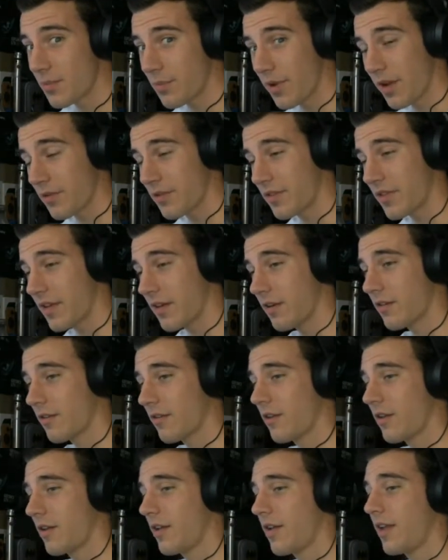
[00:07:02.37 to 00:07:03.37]
out there,
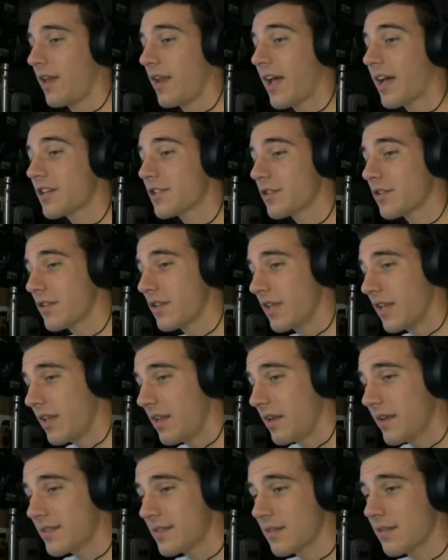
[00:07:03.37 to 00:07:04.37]
and actually in
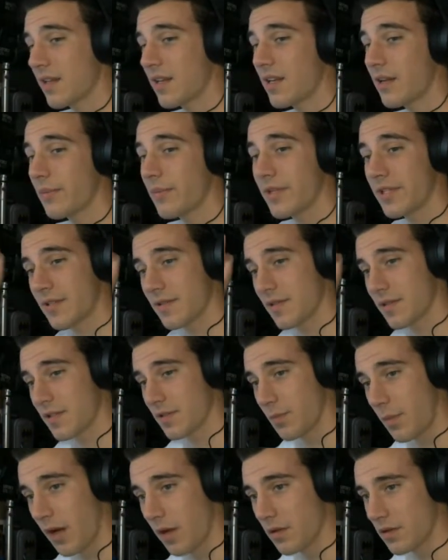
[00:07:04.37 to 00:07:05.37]
its lineup, it's the
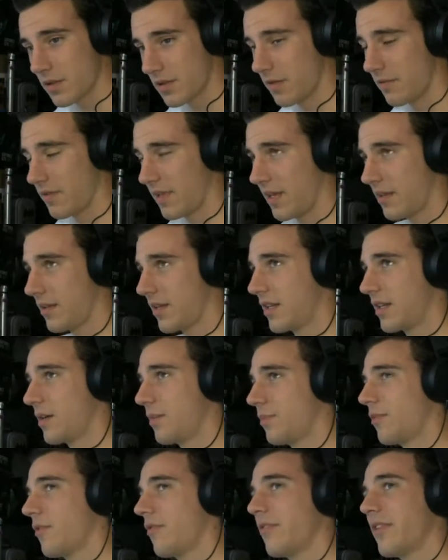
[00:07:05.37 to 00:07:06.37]
smallest of that
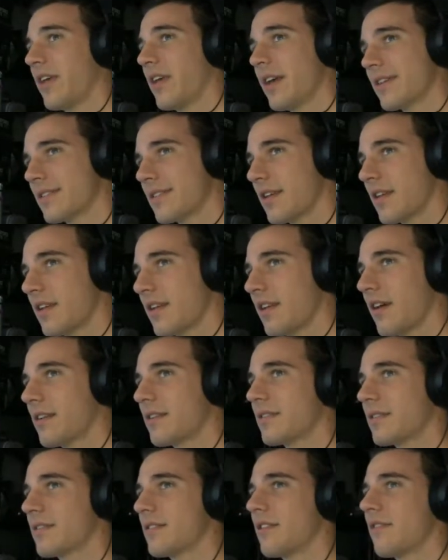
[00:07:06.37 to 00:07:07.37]
lineup. On the X99
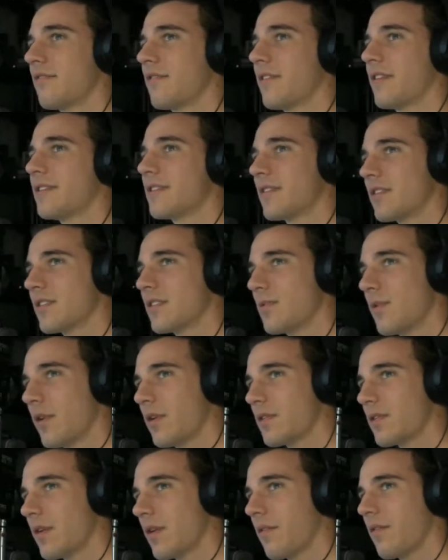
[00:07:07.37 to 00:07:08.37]
stuff, it's the
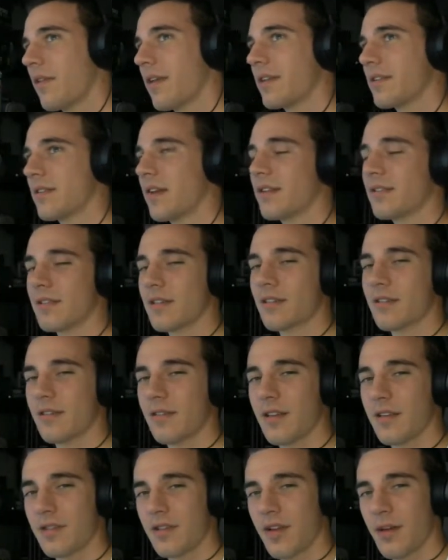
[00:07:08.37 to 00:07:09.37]
smallest. Thanks, Isaac.
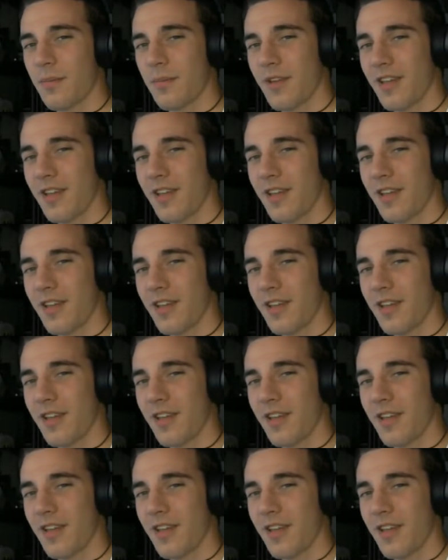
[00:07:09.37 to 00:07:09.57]
Nice job.